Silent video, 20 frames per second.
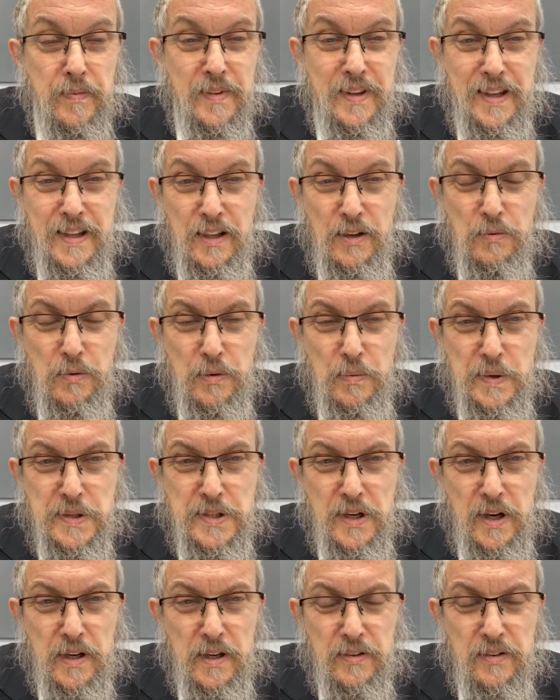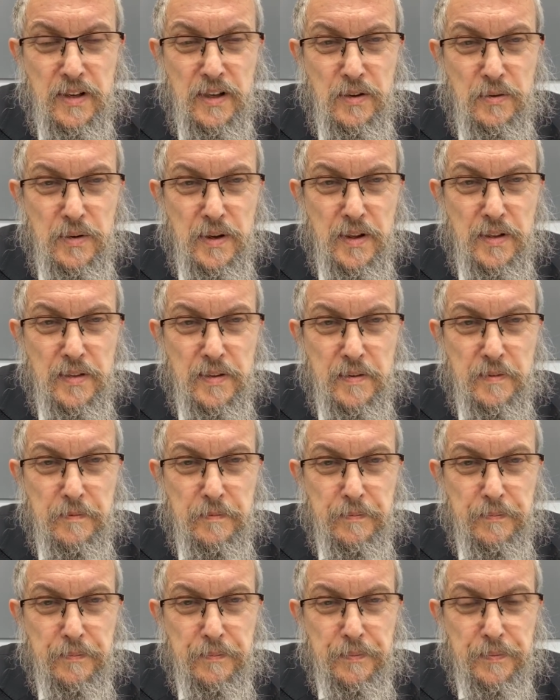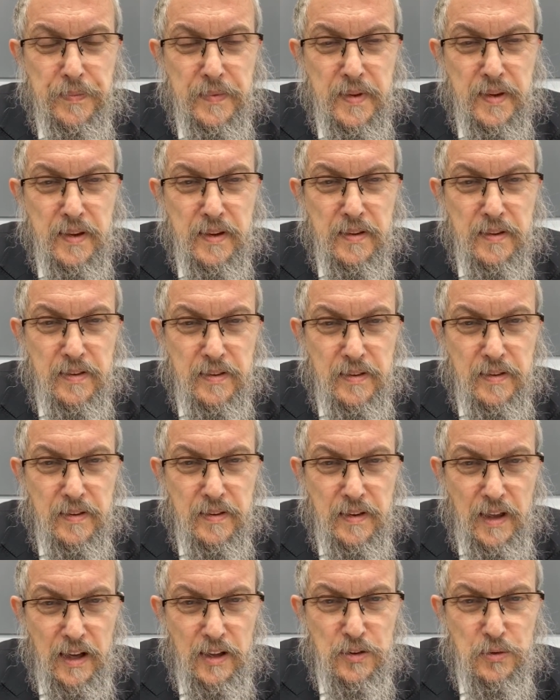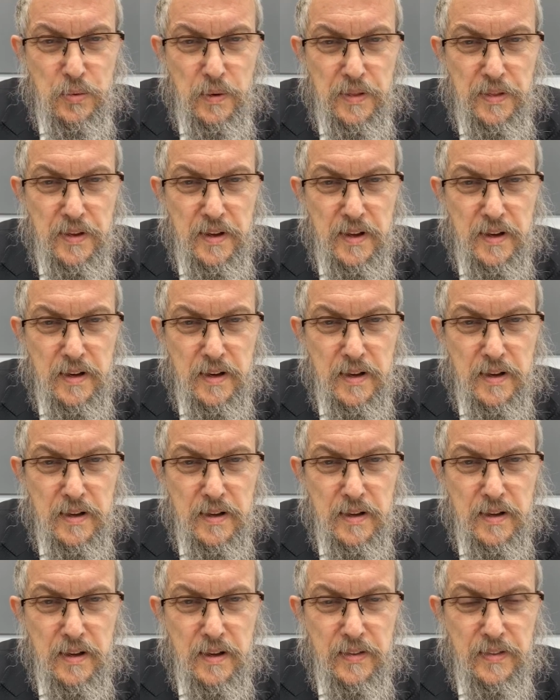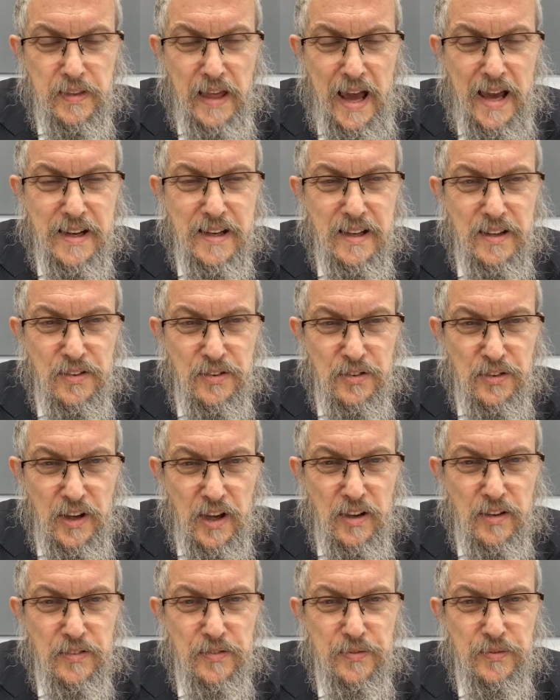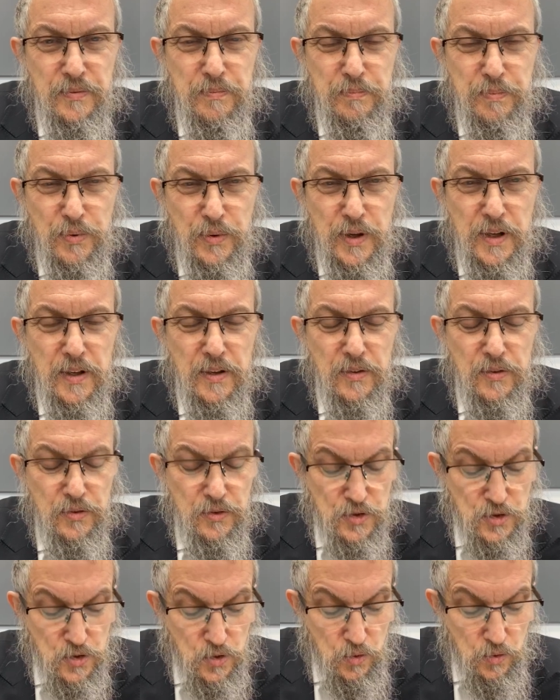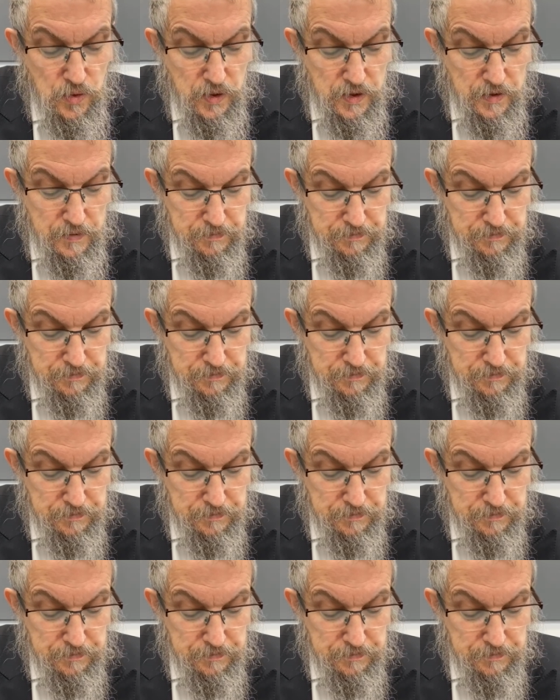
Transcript: Dealing with what you got to deal with, dealt with it, that itself brings joy.